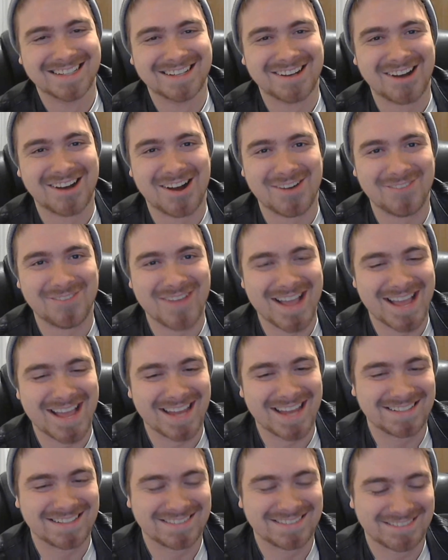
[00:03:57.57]
Oh
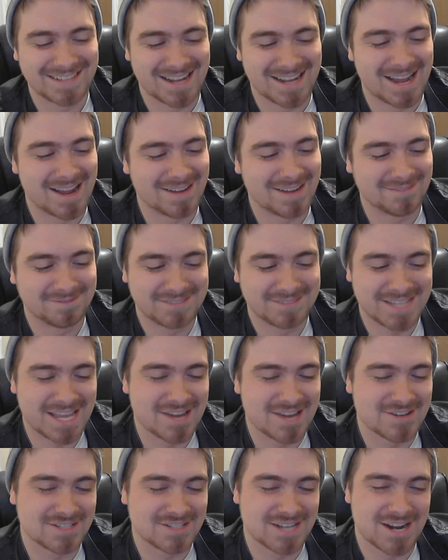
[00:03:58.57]
man, I'm
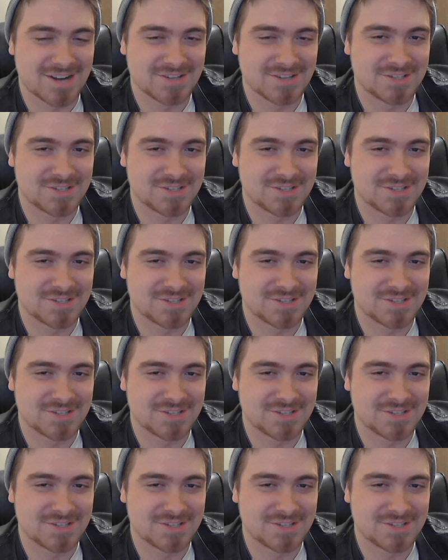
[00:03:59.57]
Taters and I are